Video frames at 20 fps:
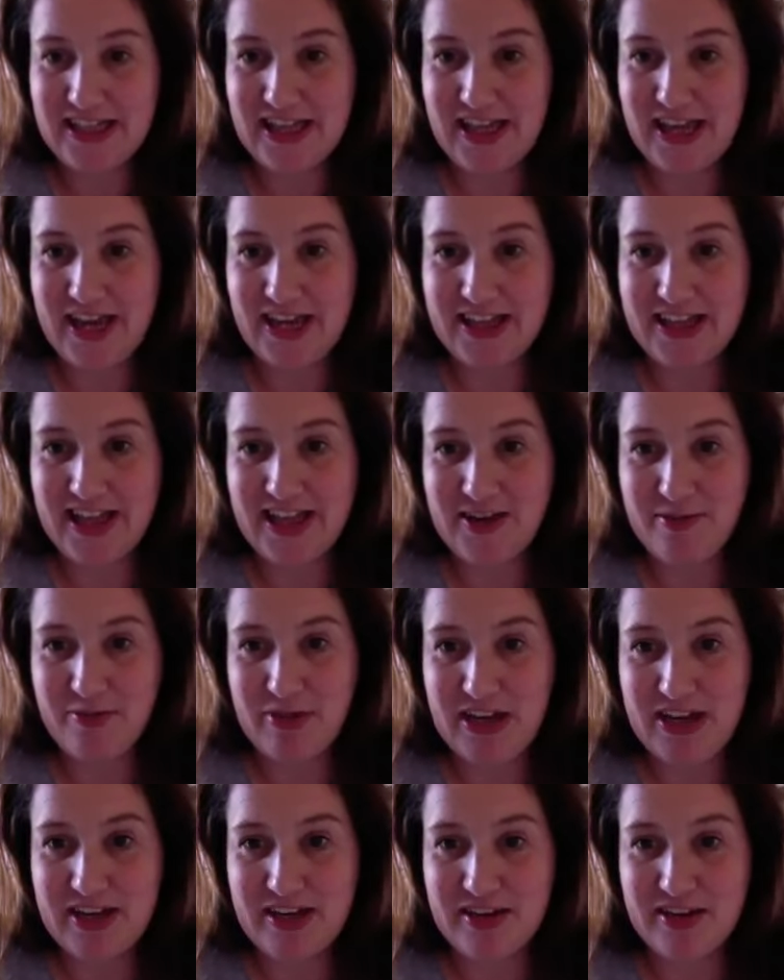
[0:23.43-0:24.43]
like that and
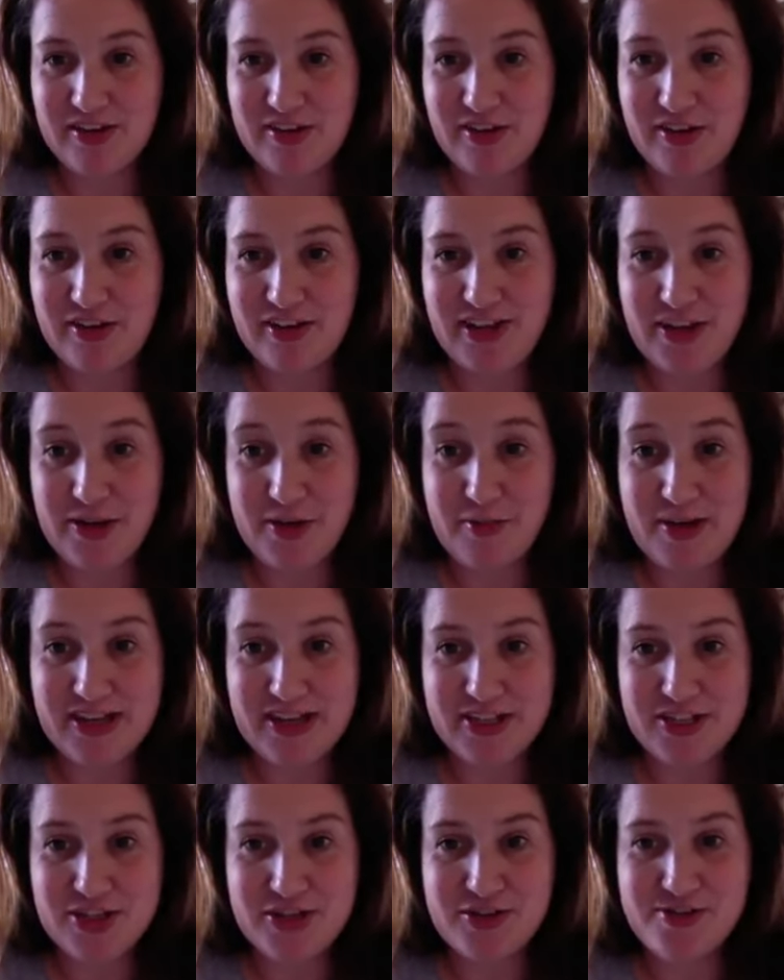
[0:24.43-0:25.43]
we can slowly go
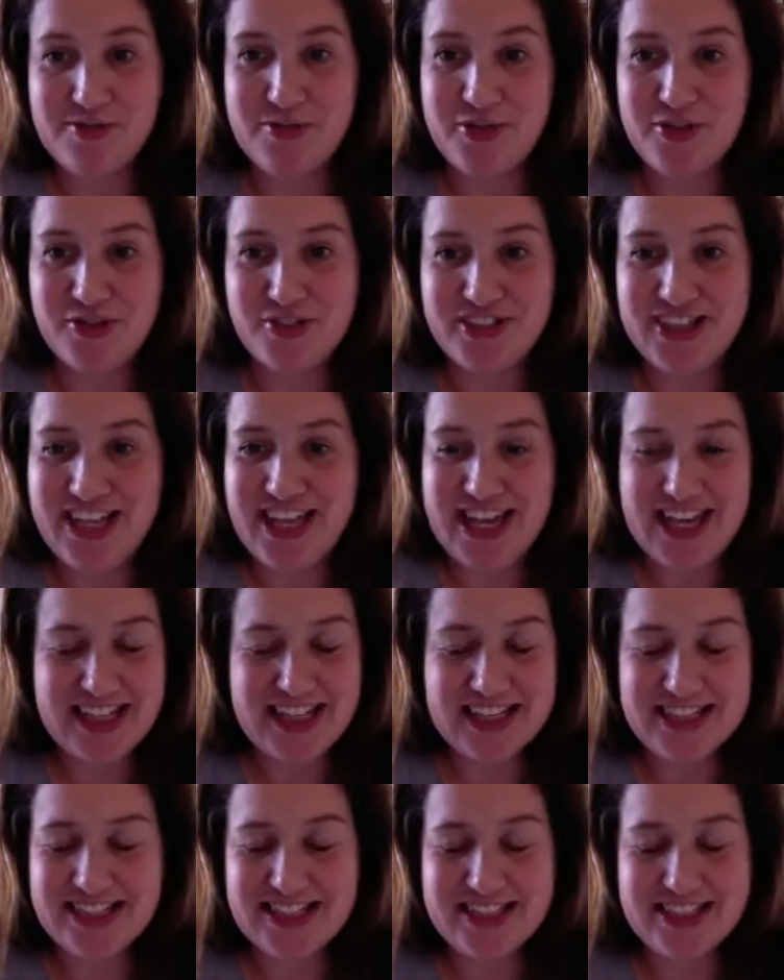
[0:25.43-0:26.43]
back to normal.
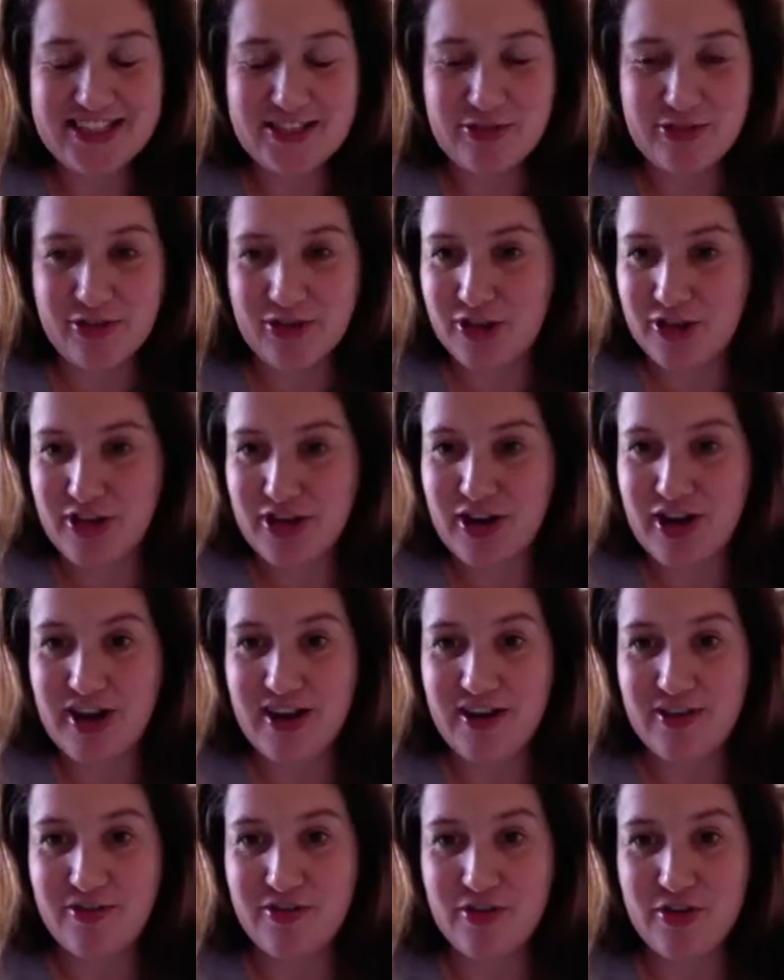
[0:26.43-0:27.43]
Or a new
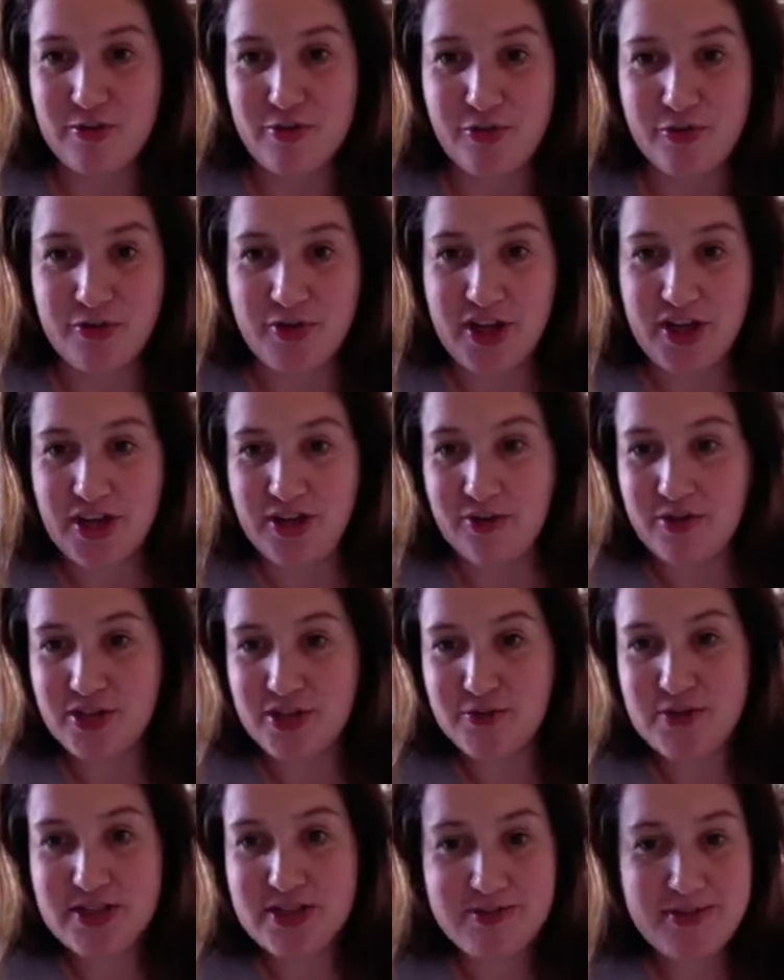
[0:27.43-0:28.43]
kind of normal
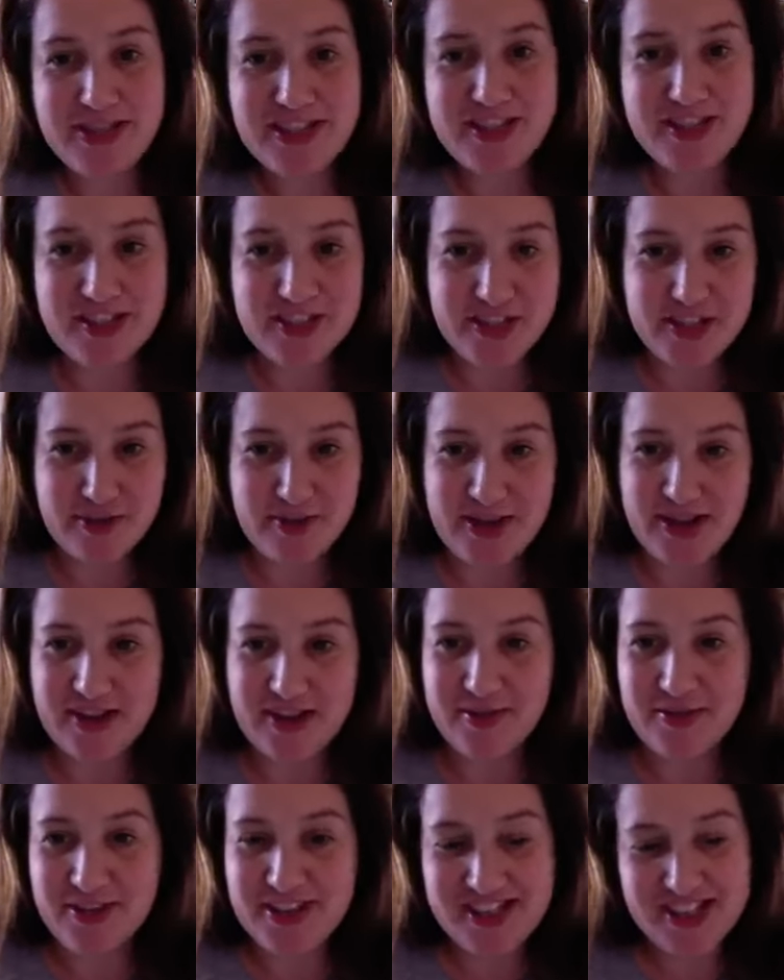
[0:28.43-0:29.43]
which brings me to the
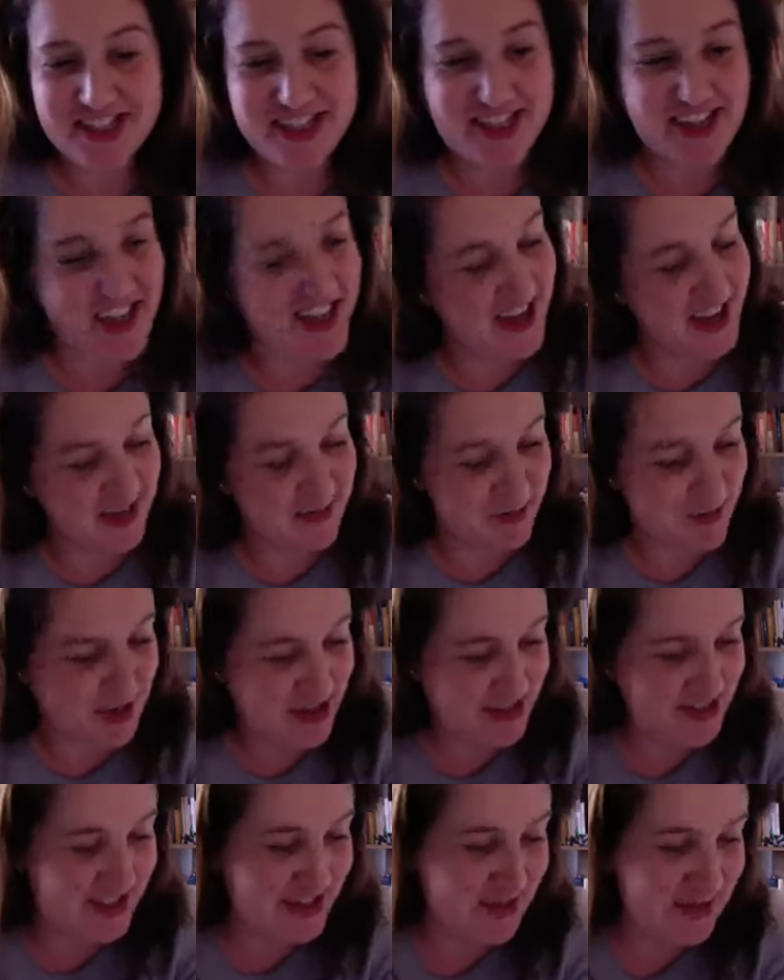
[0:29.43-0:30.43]
topic which I
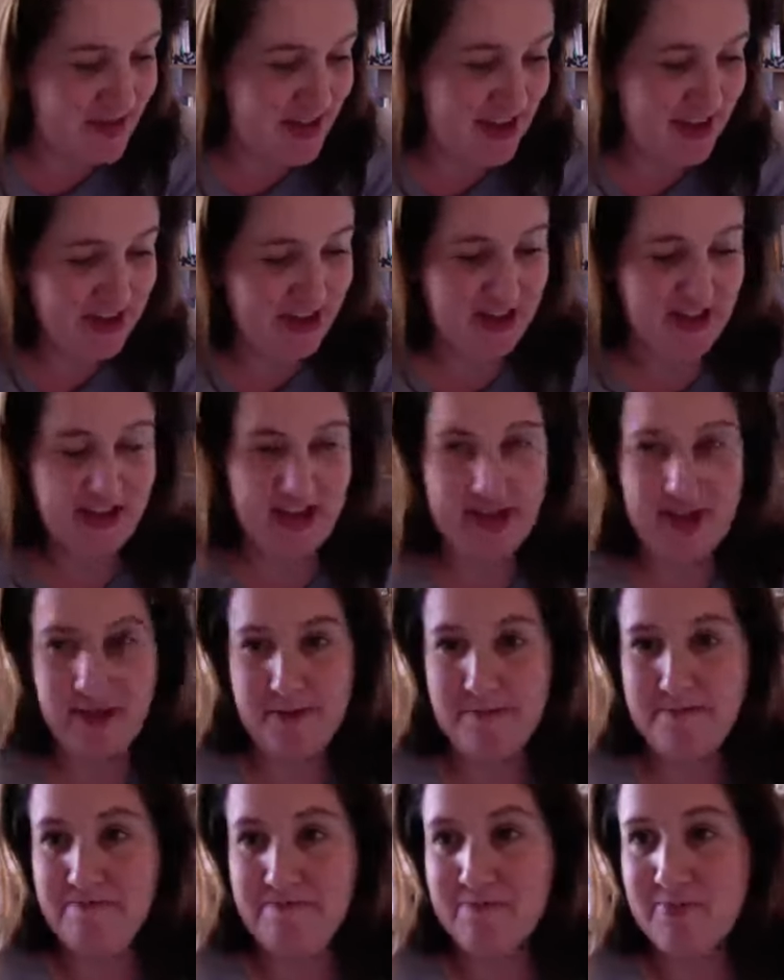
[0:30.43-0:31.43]
posted about
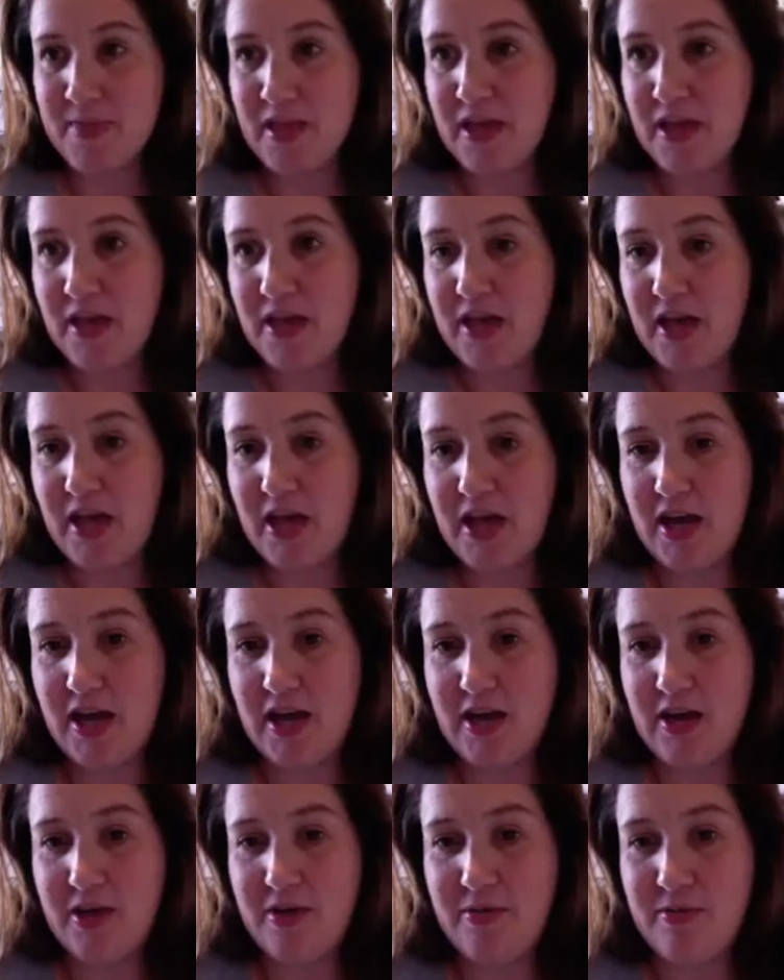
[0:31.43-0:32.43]
earlier,
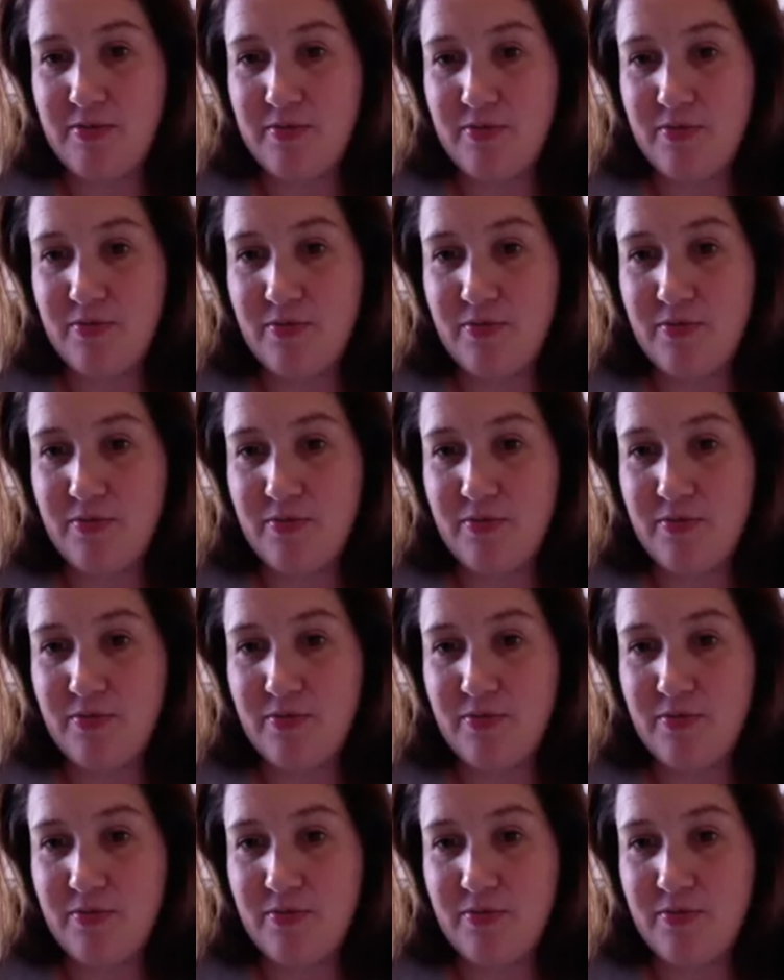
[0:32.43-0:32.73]
uh,